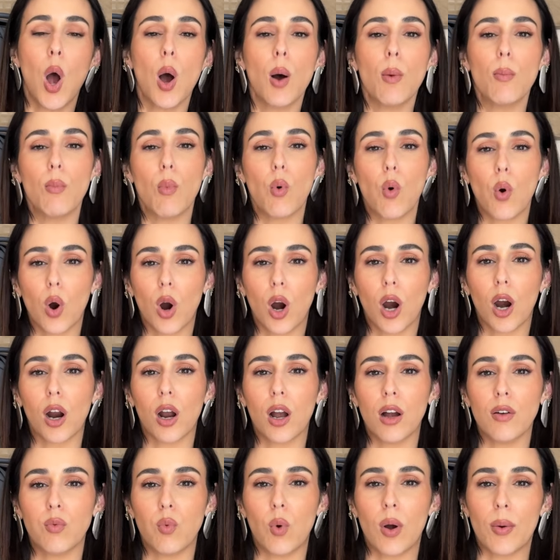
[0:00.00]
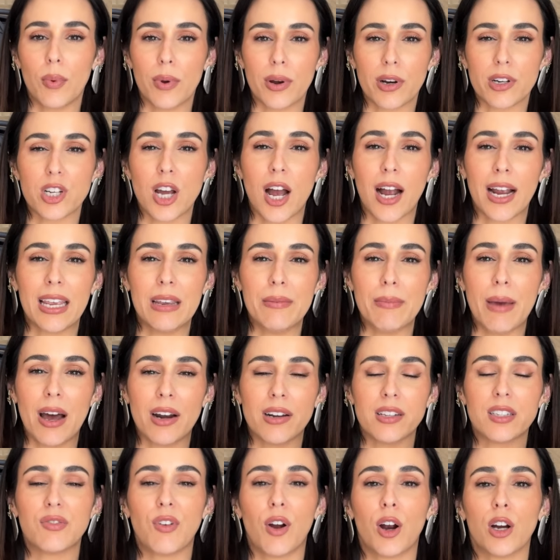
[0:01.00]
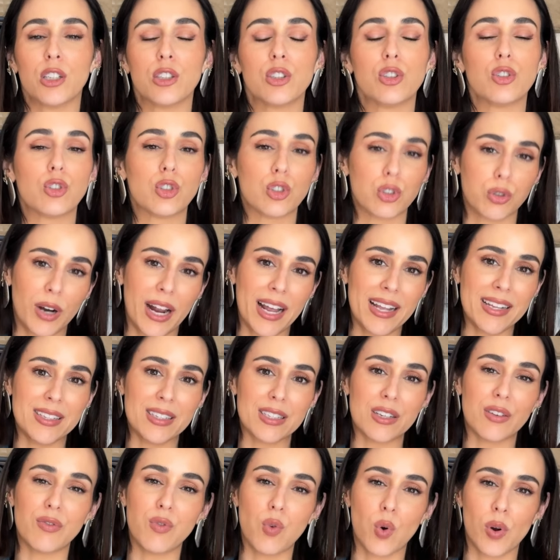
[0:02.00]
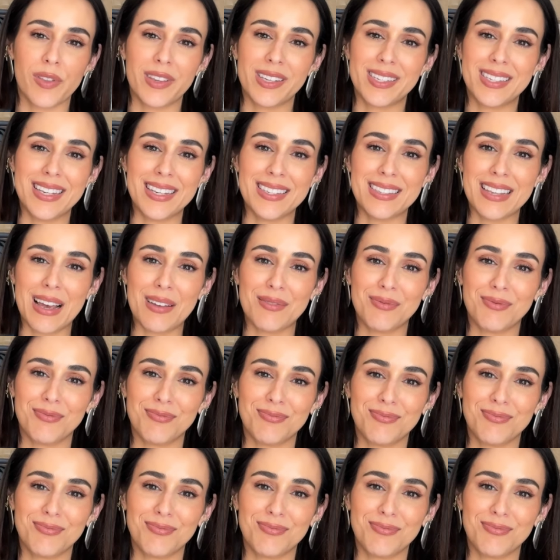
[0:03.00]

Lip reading: more of what we were talking about as far as trends for the season.